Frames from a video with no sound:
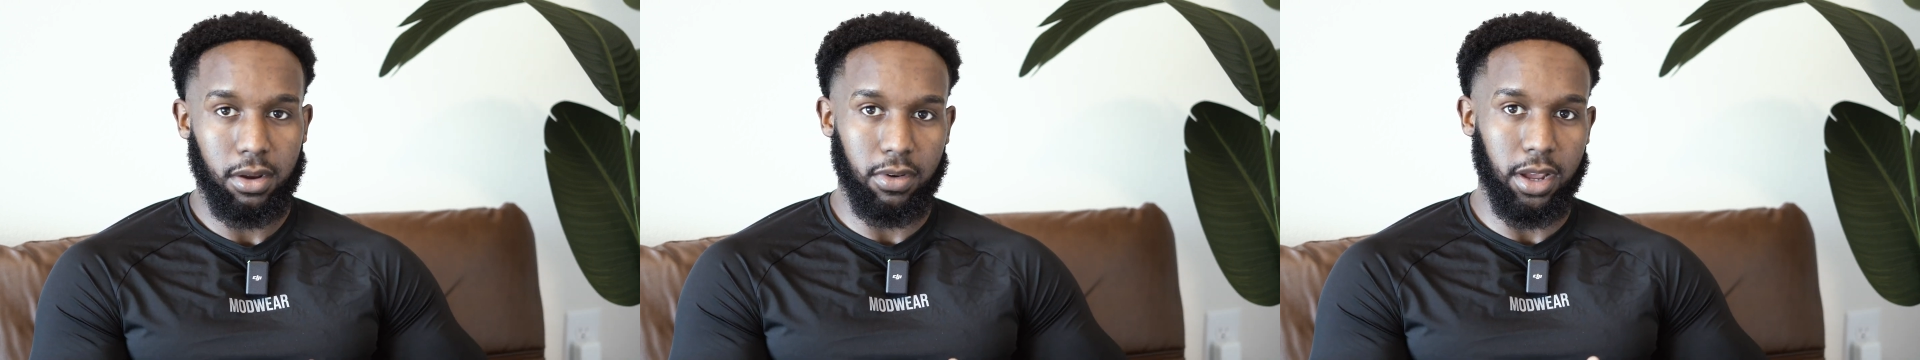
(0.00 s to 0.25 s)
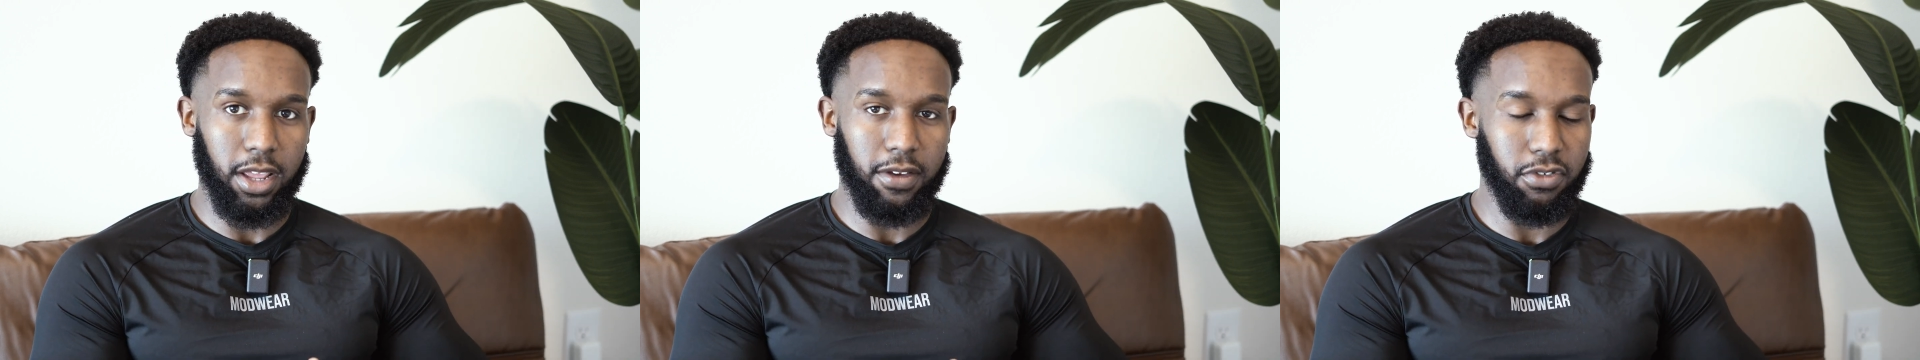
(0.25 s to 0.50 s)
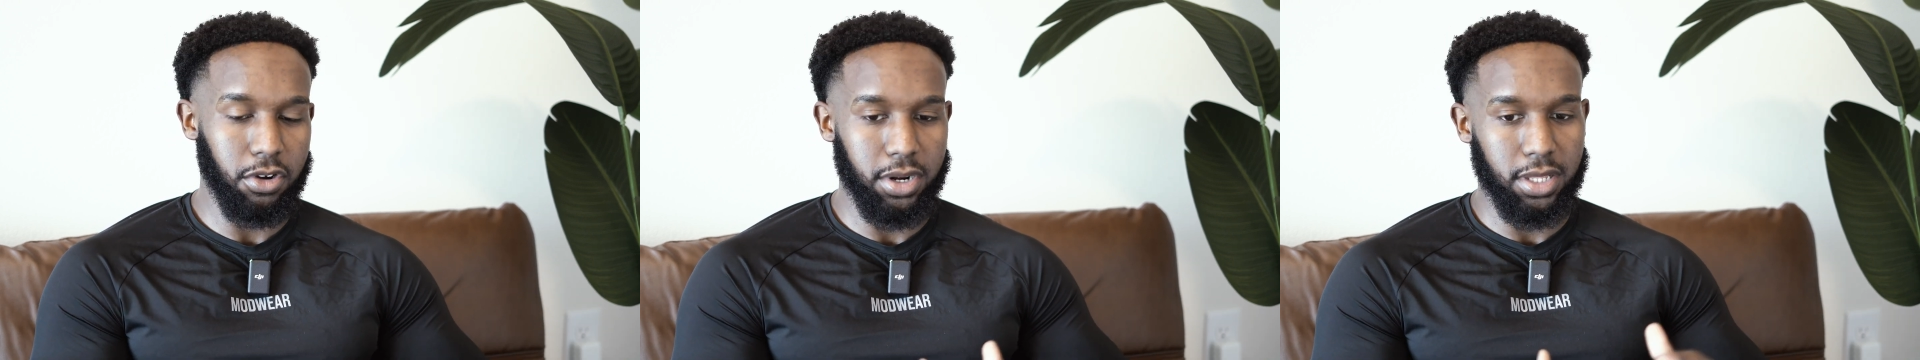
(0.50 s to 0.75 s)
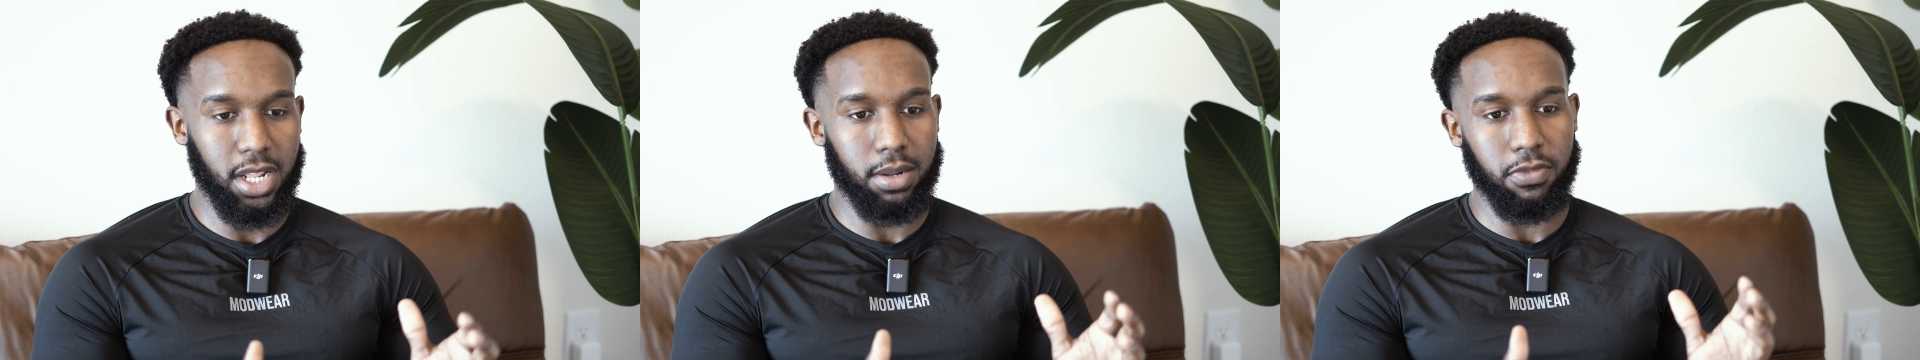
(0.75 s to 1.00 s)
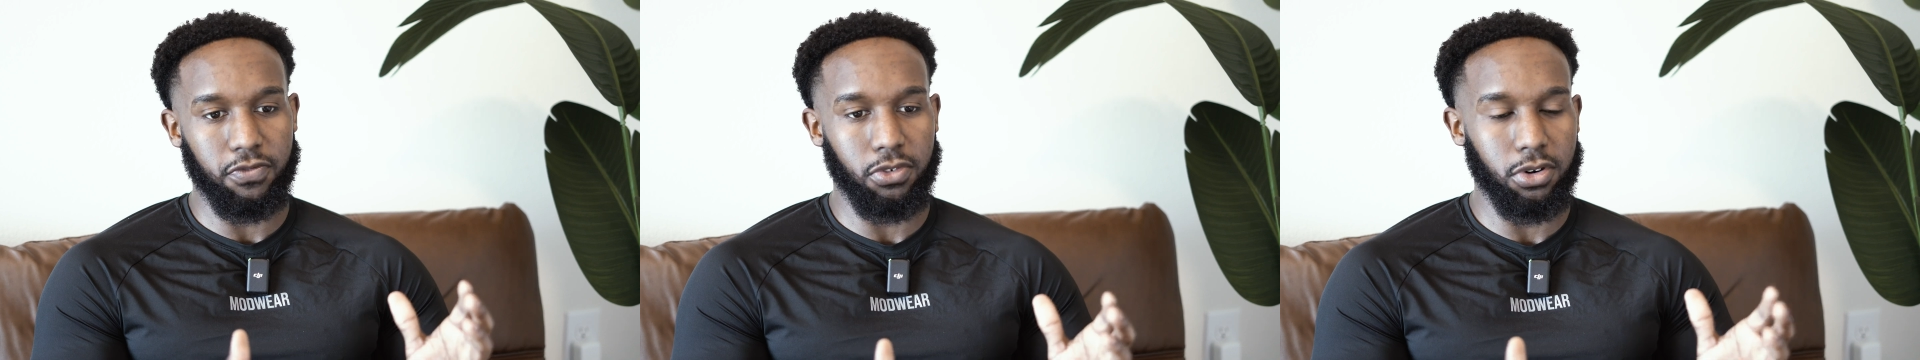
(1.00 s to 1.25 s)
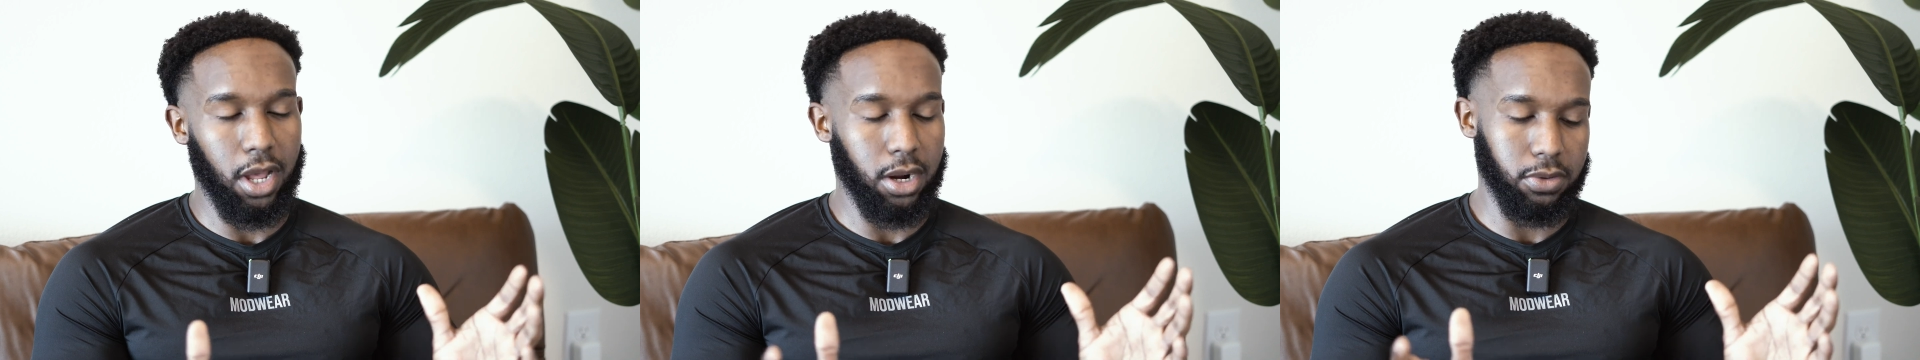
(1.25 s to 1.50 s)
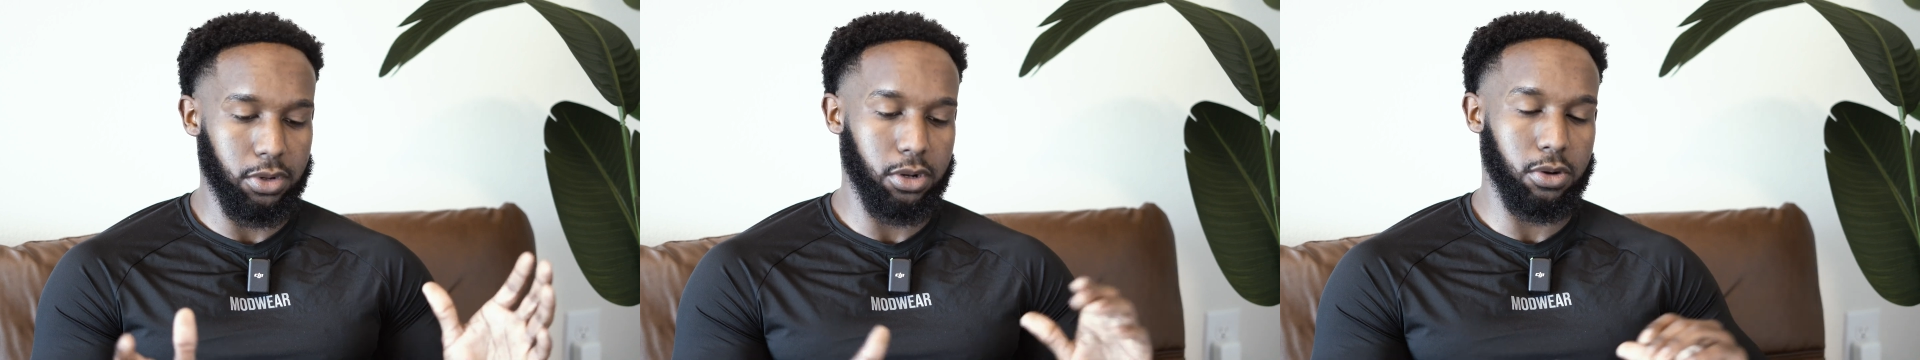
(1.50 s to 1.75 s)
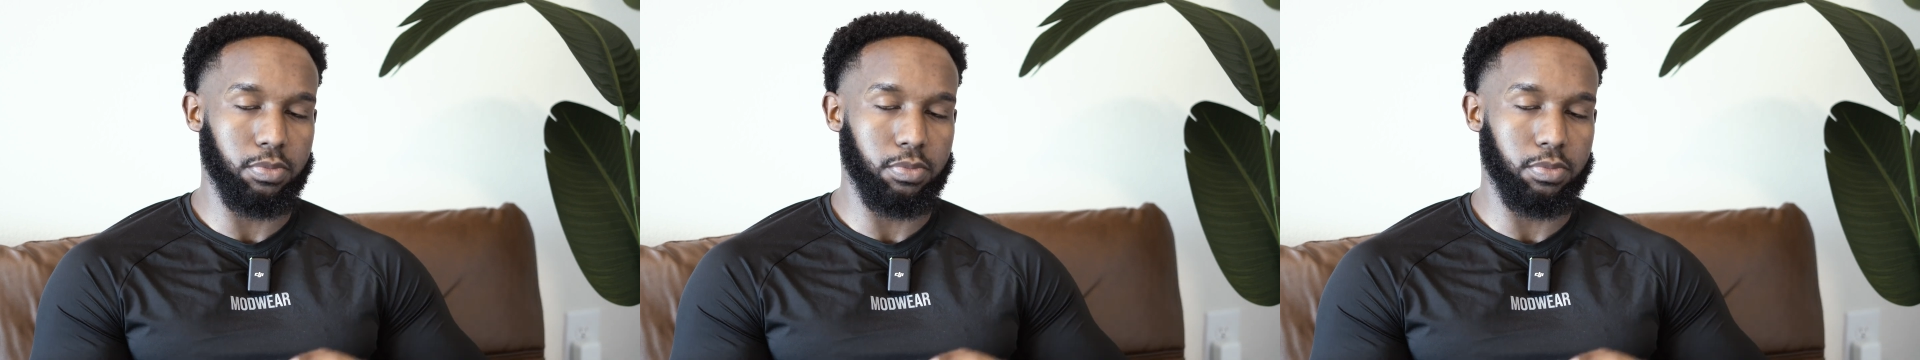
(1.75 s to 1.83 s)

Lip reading: right? If you already did it before, I don't know,